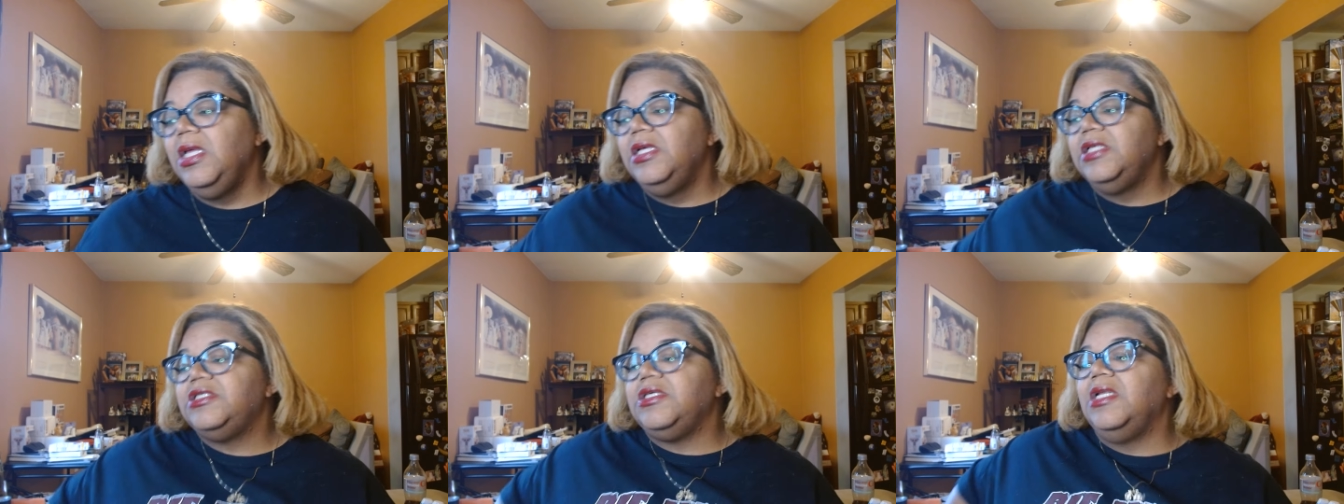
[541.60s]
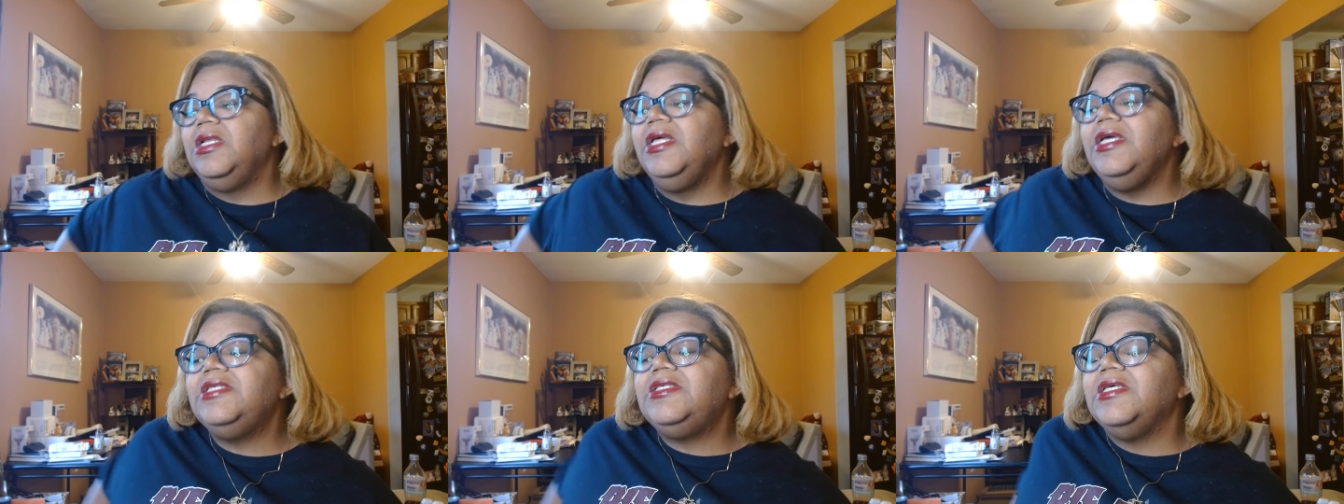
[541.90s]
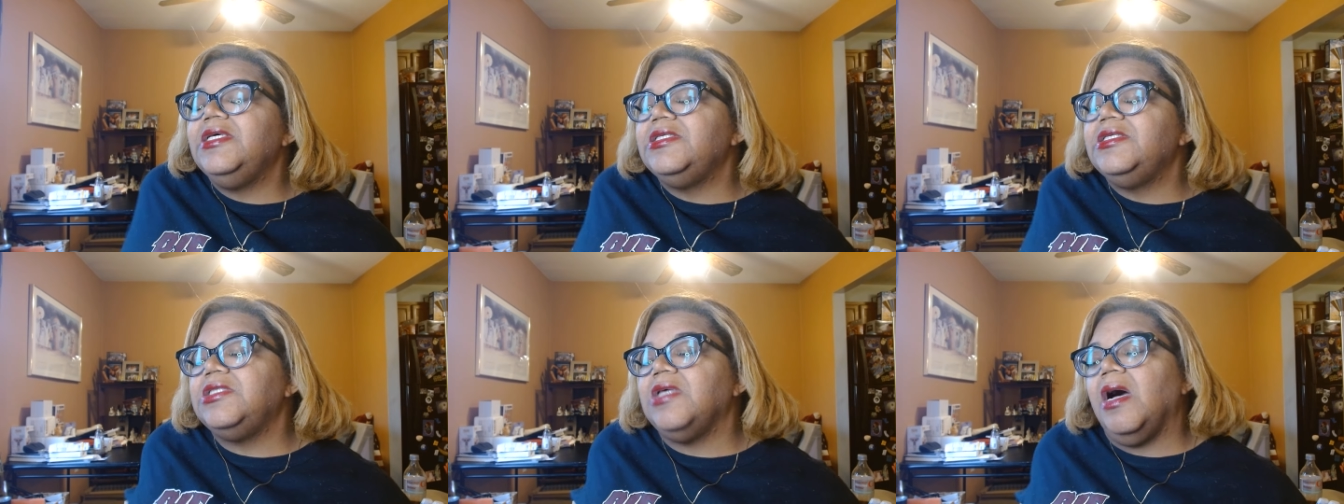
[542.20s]
so Lisa
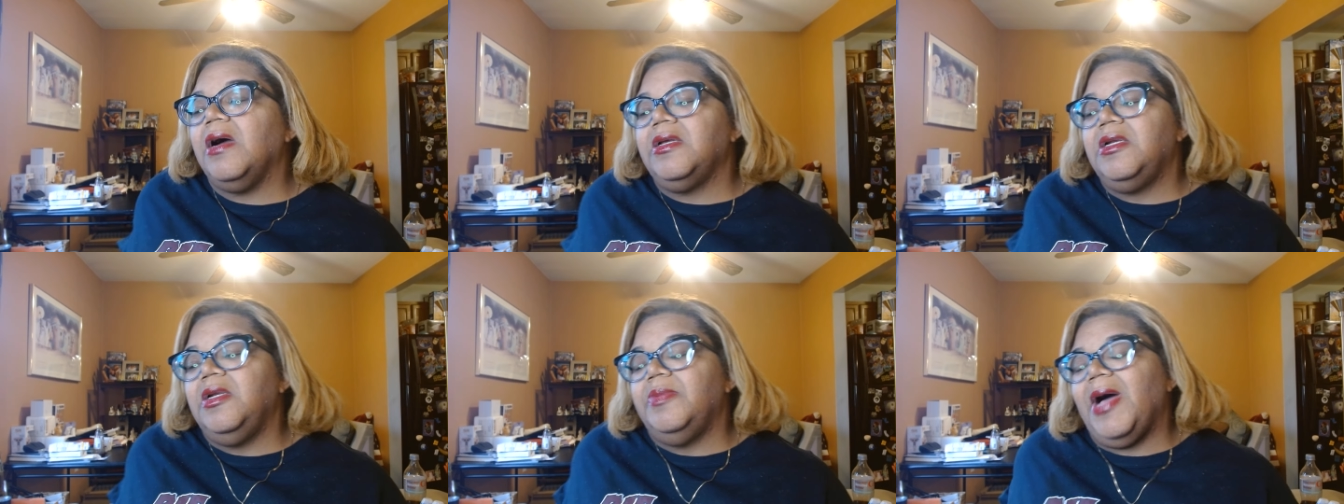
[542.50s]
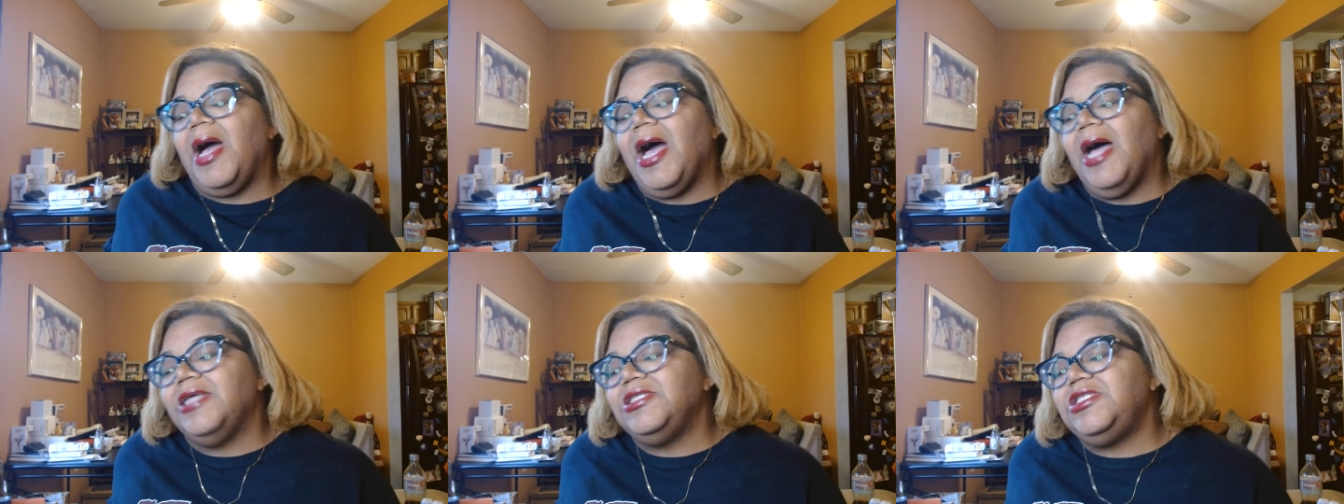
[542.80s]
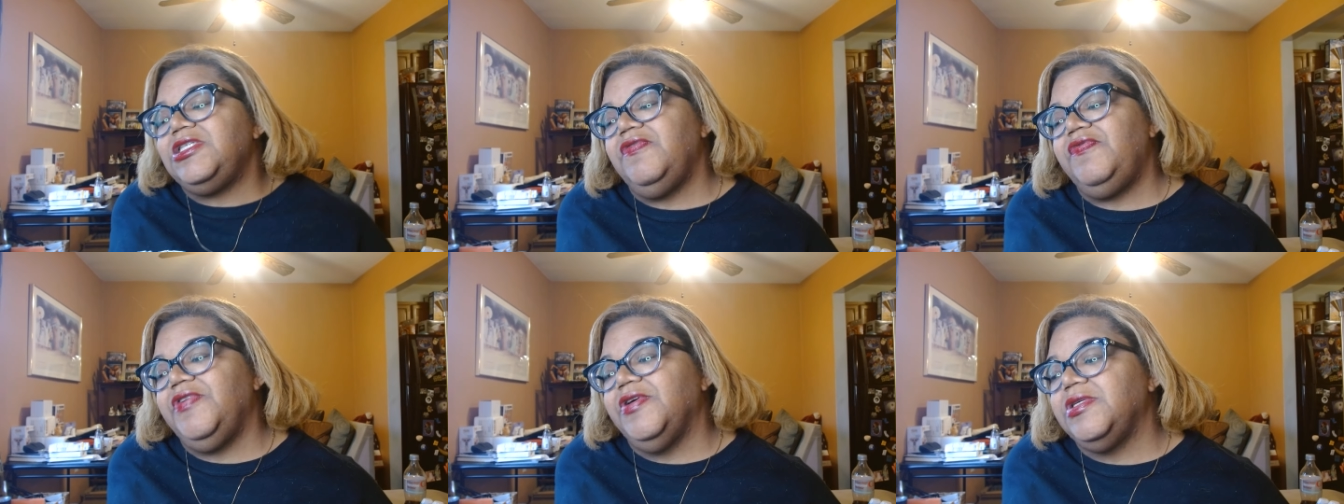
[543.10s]
is talking about how
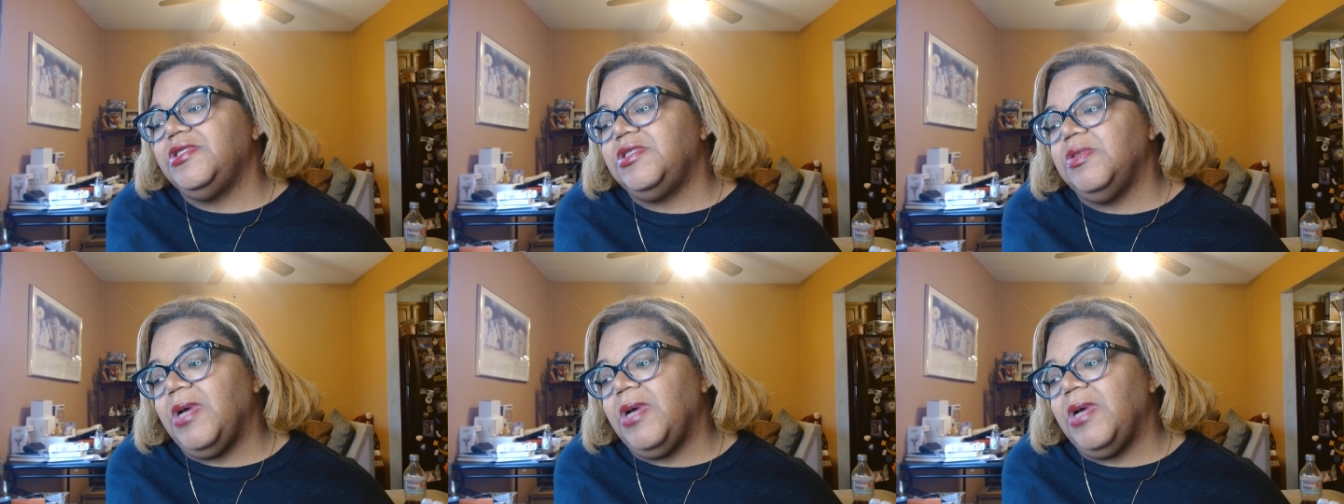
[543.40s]
she feels some